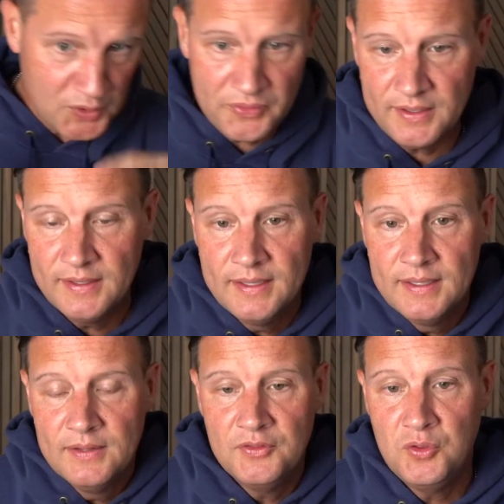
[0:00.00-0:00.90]
the
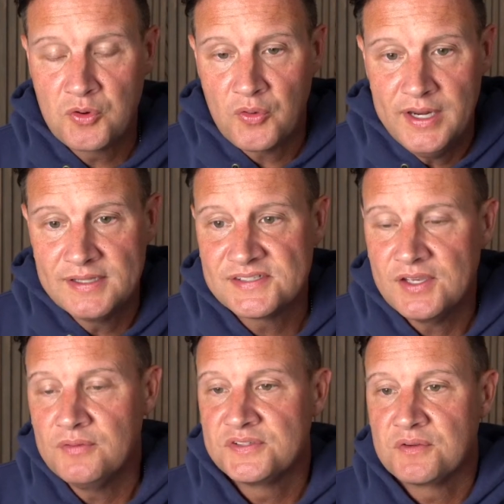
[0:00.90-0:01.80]
Ukraine
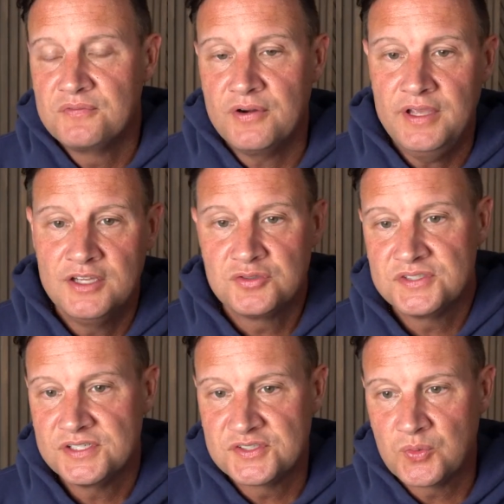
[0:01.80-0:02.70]
itself is a very
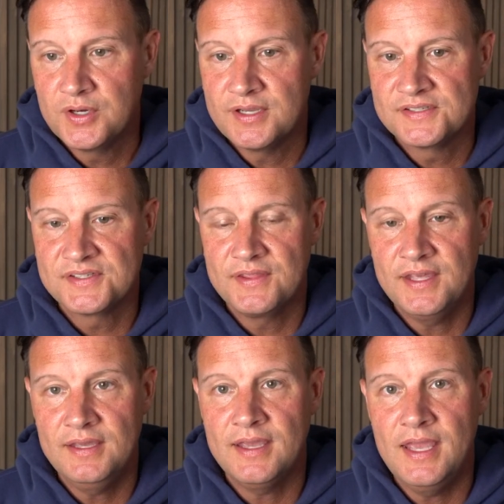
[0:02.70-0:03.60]
interesting story because
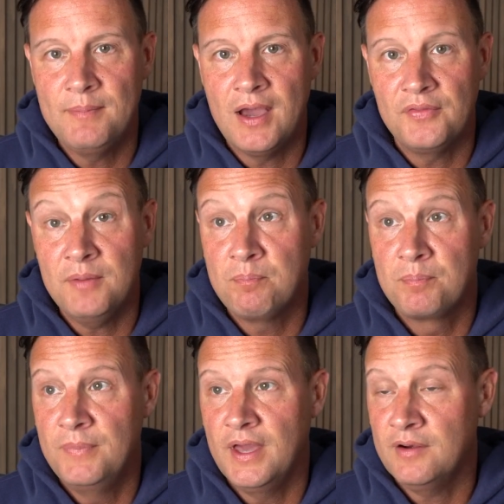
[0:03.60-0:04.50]
they came out,
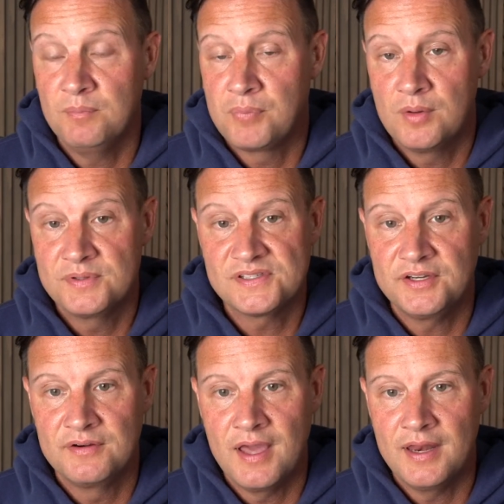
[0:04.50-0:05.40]
I don't
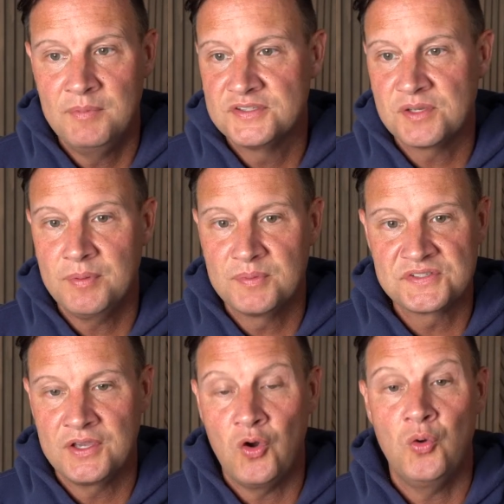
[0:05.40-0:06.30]
purposely or not. I mean, some people
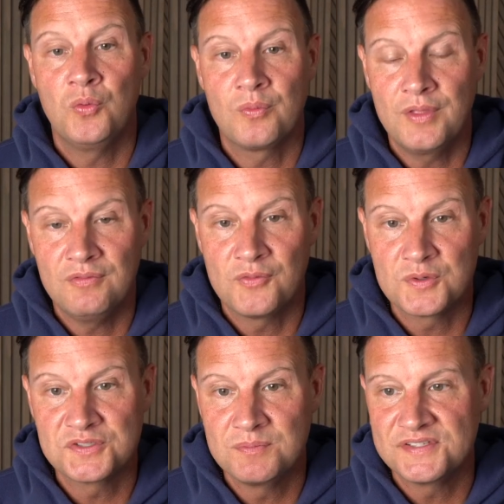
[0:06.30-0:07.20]
say, oh, they
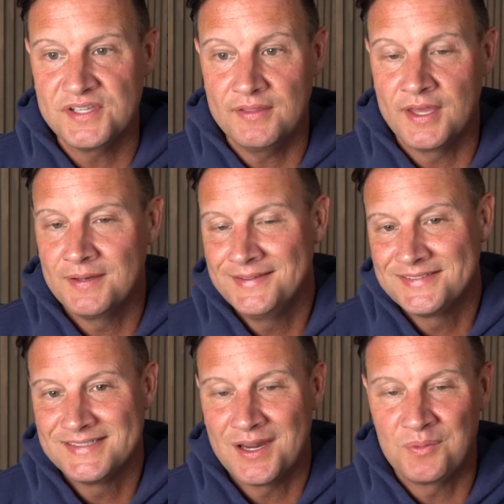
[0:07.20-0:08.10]
forced them to say that.
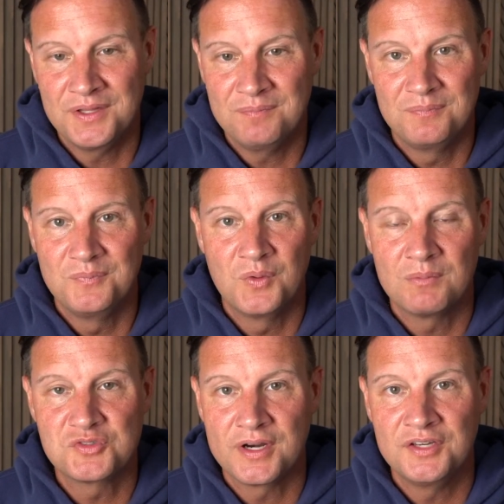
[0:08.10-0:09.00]
It's not really what
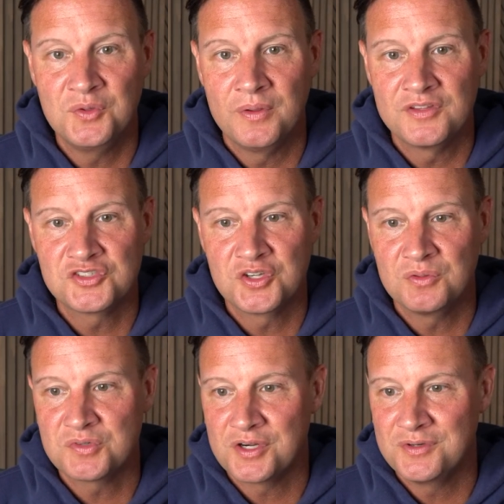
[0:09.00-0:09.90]
I'm trying to do on this
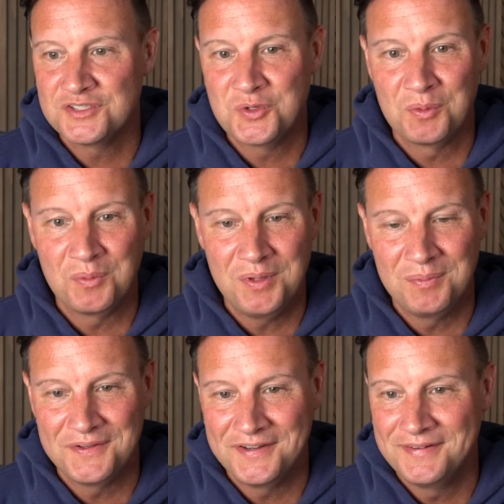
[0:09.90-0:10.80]
show, trying to reach normal
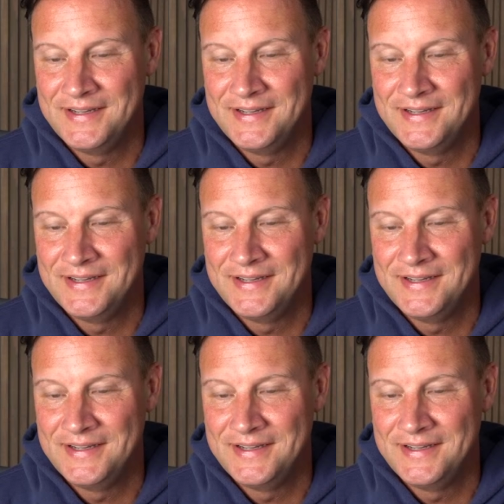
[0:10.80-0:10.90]
people here.